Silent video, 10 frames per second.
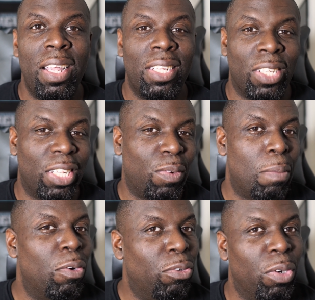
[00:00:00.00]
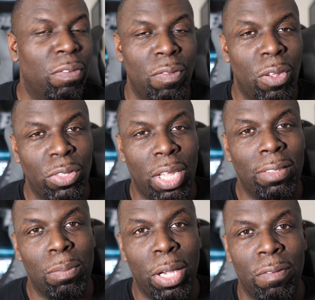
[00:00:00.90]
So that's why I moved away from those
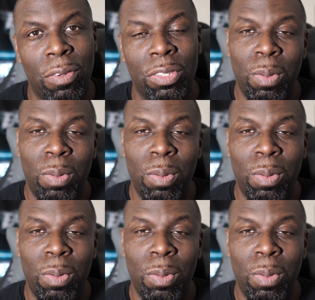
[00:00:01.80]
types of microphones.